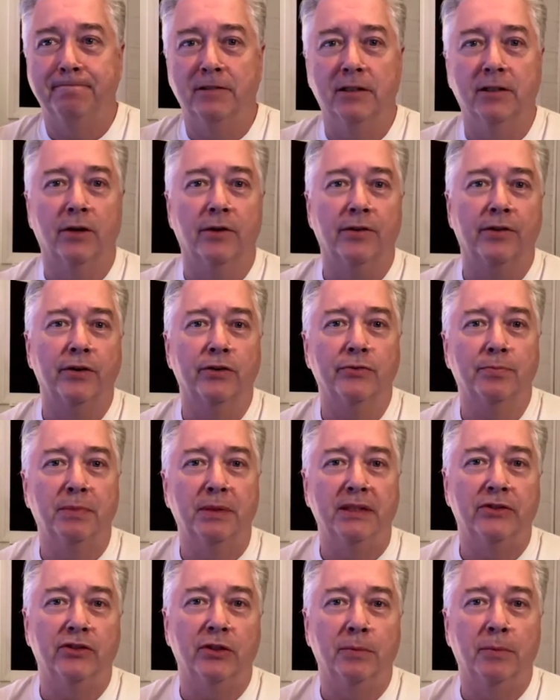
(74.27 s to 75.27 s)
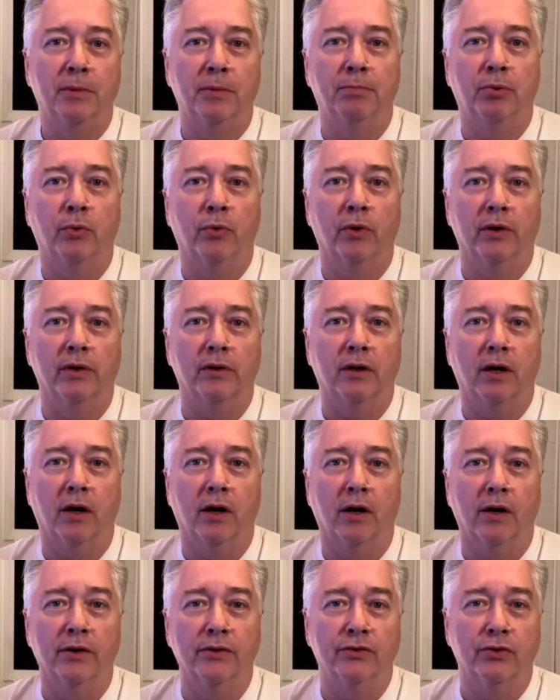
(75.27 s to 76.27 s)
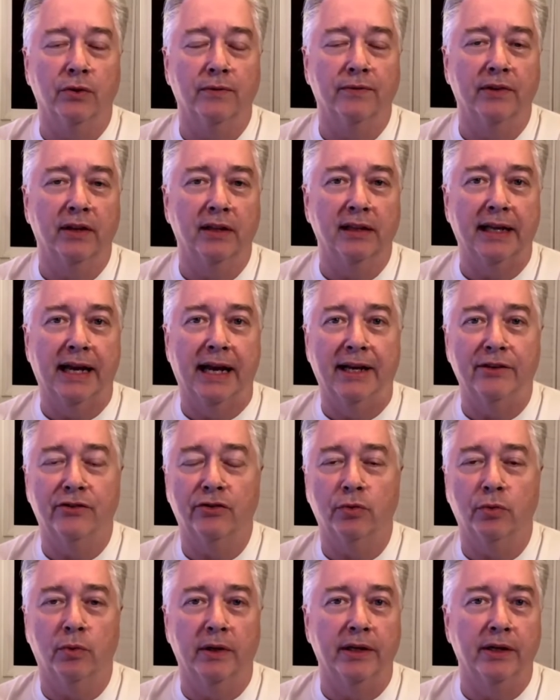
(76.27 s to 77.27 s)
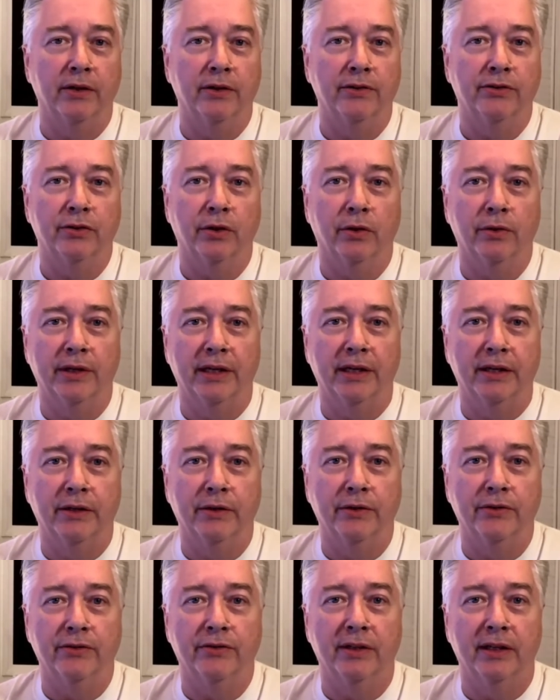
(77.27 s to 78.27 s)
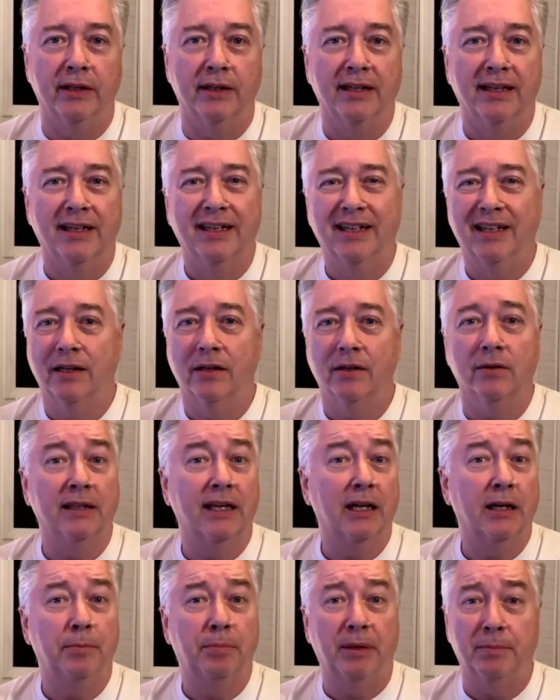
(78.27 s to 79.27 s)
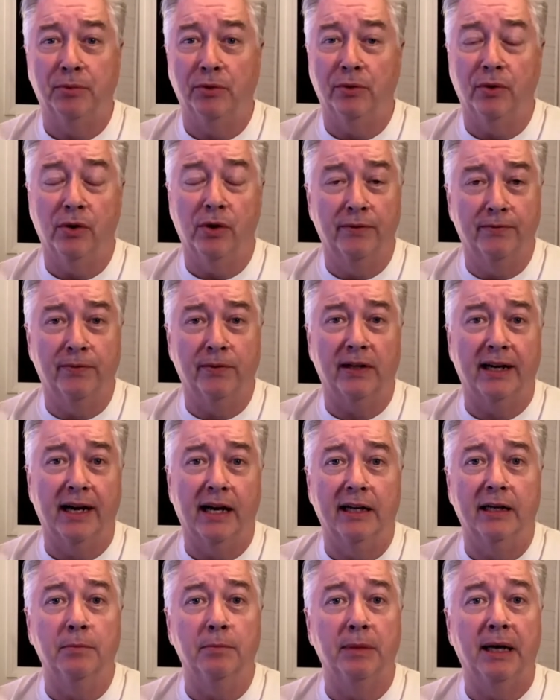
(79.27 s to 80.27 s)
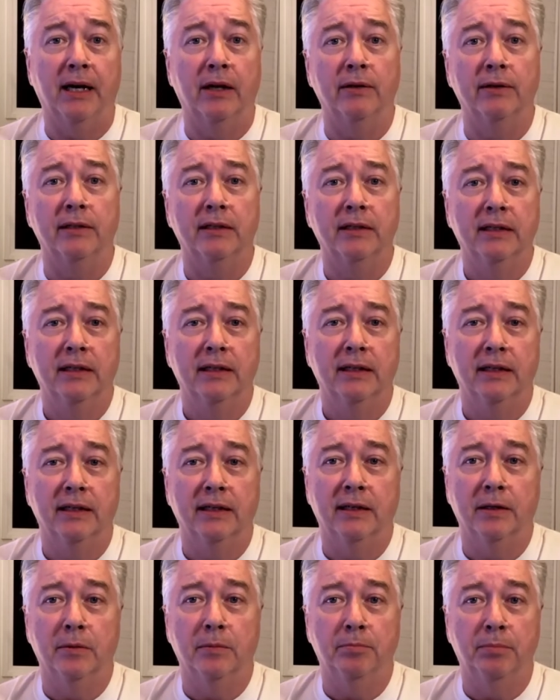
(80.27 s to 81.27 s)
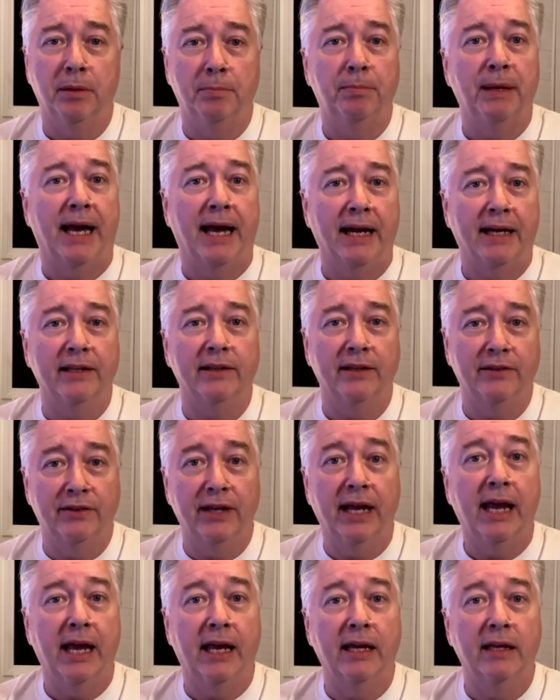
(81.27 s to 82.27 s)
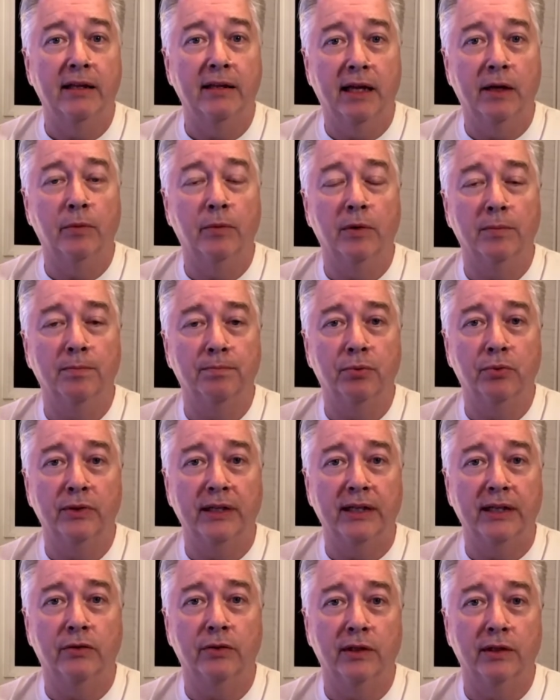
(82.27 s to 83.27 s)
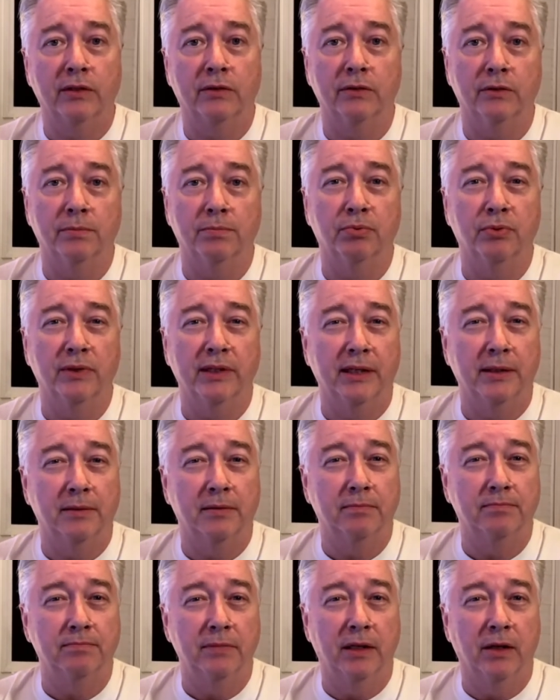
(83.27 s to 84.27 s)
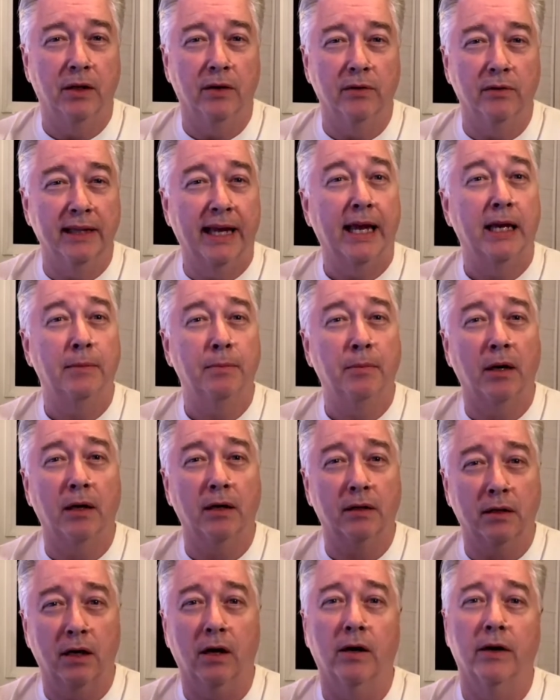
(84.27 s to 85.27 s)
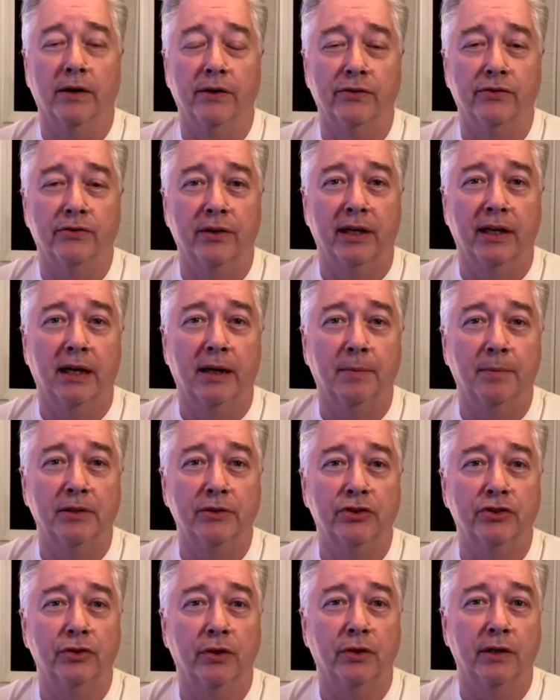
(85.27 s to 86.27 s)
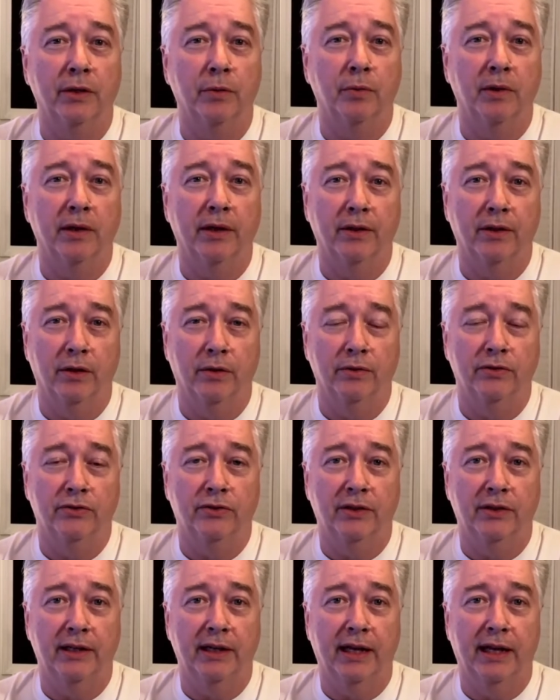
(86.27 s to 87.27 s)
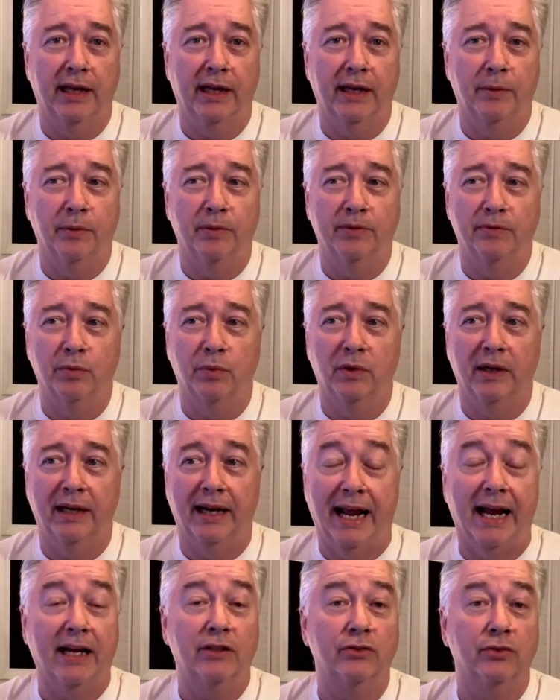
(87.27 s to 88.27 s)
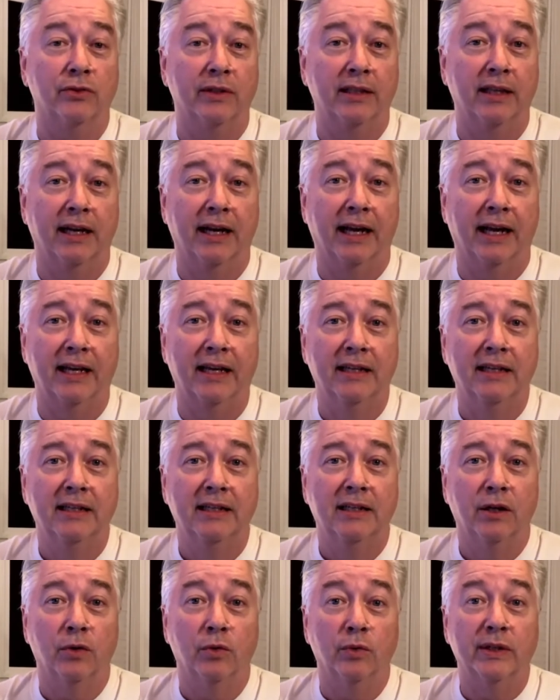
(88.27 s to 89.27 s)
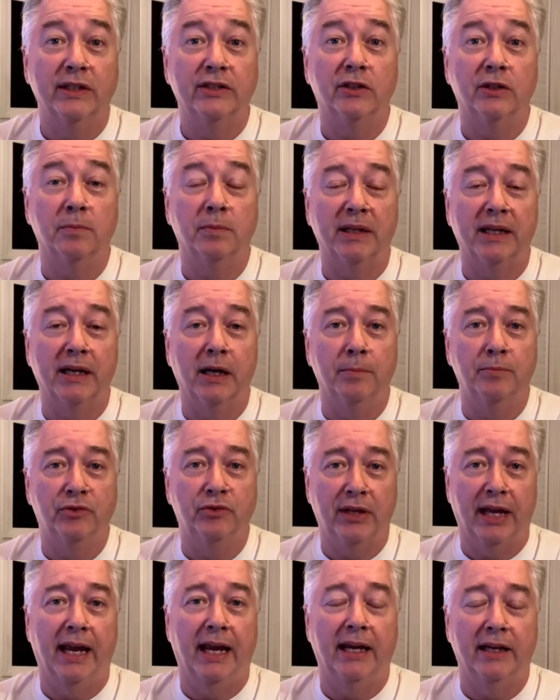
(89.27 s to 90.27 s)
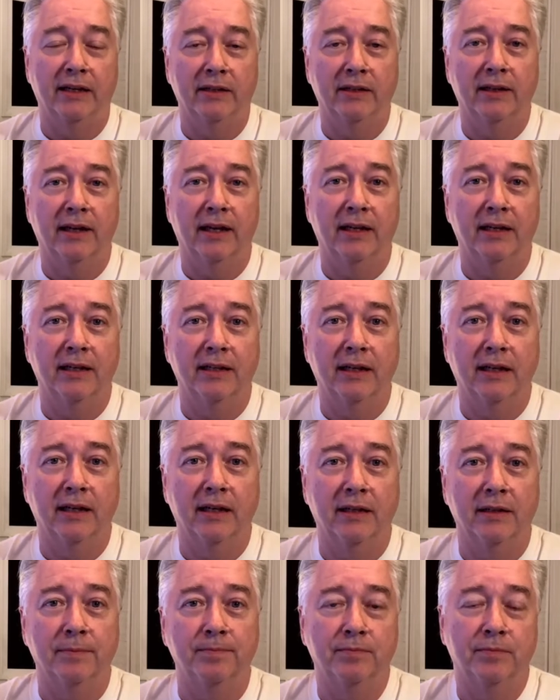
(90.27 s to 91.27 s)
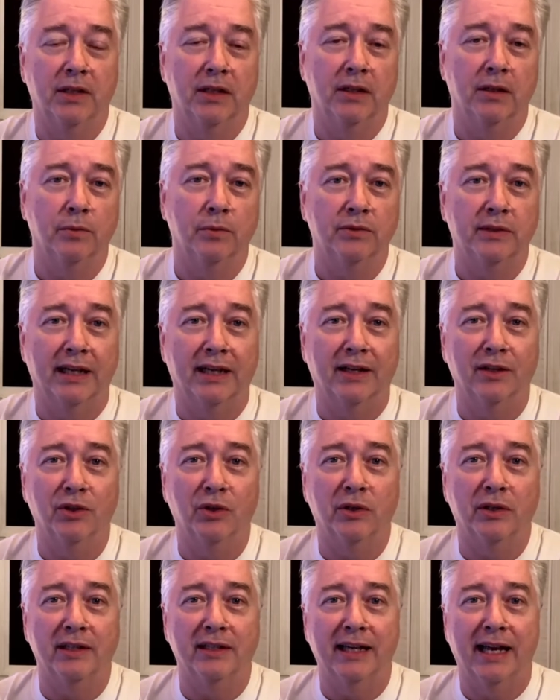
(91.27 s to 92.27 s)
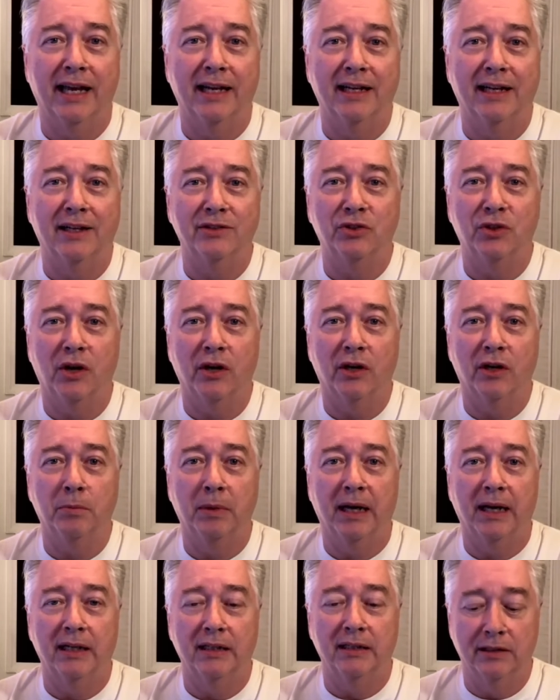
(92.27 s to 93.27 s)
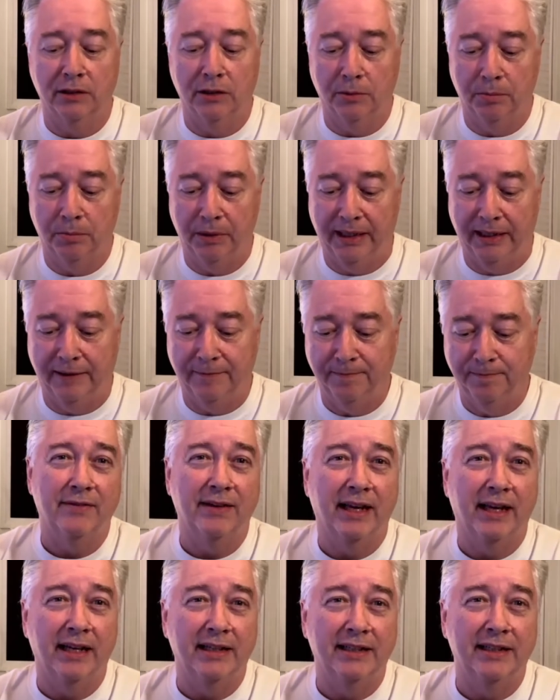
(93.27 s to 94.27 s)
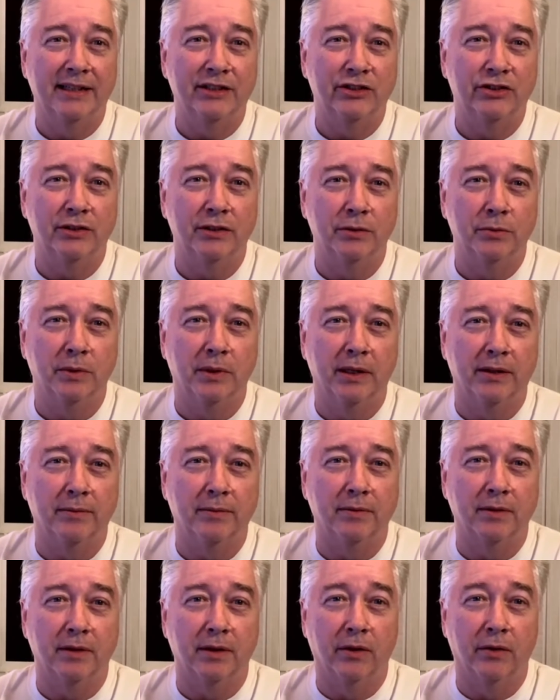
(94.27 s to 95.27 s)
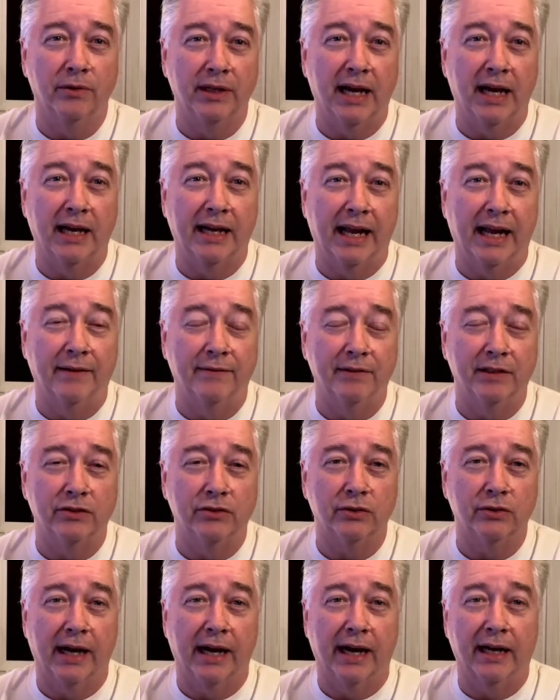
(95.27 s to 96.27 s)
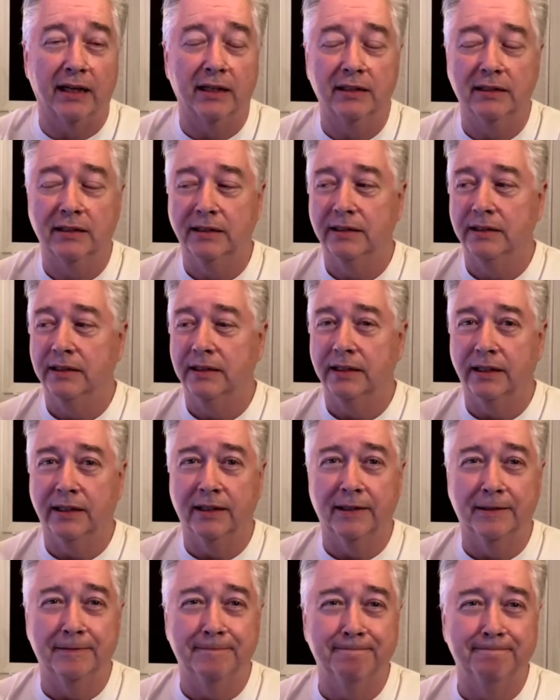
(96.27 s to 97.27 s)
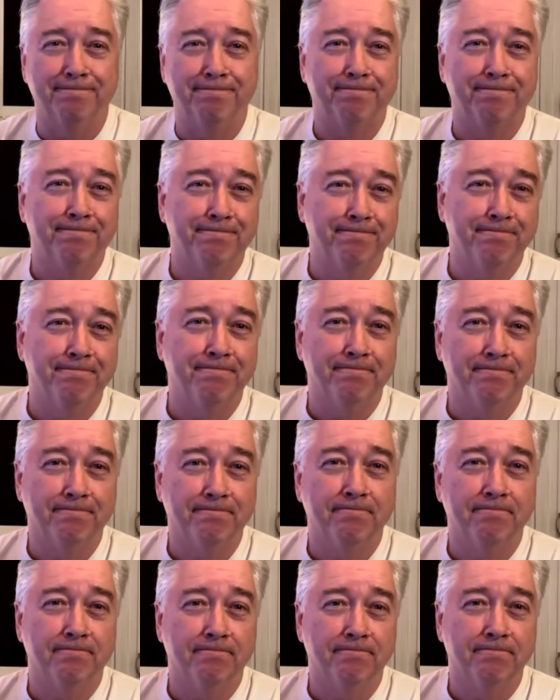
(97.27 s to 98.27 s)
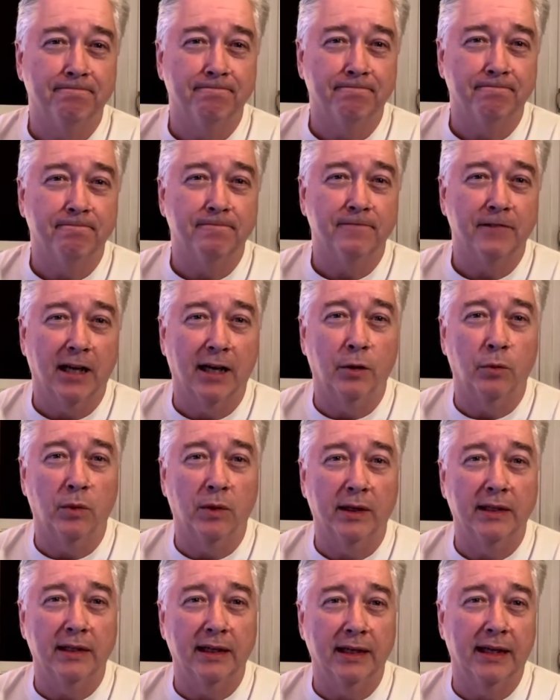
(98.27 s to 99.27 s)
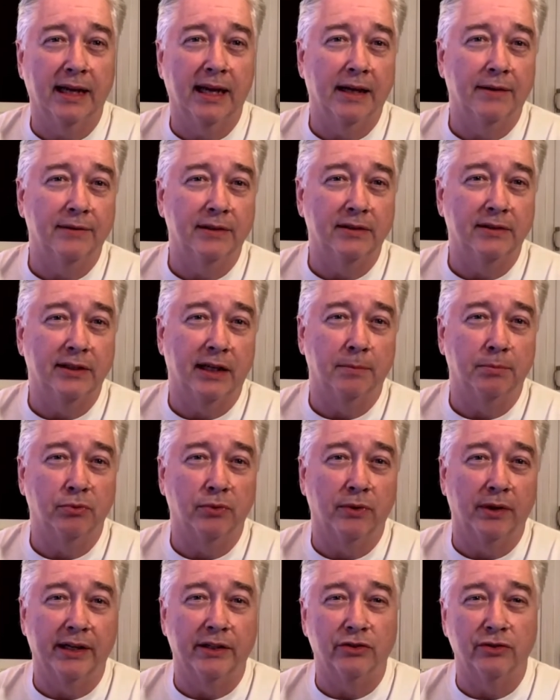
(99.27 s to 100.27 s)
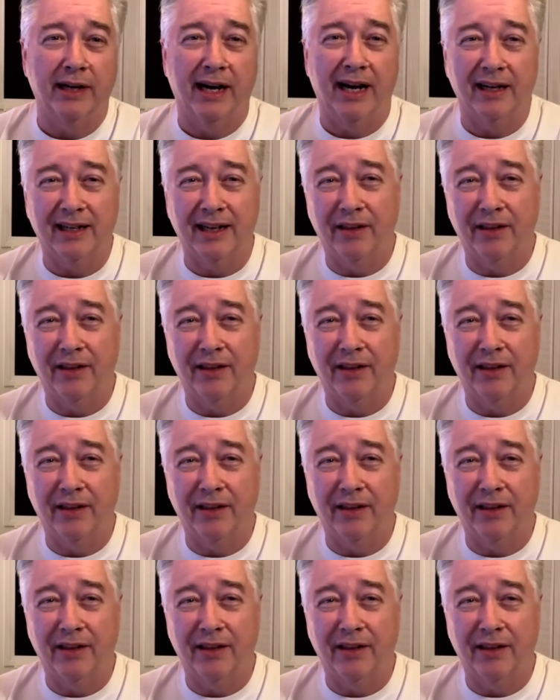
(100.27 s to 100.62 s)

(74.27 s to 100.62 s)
There's been some important cars over the last 20 or so years that, a lot of people have forgotten about. But back in the day, they were pretty critical, pretty, landmark cars. And I'm going to show you one of those today. It was one actually that I recently obtained, and take a look at that, and I'll talk about it a little bit. I've had an issue with not having a track. I want to have a temporary track.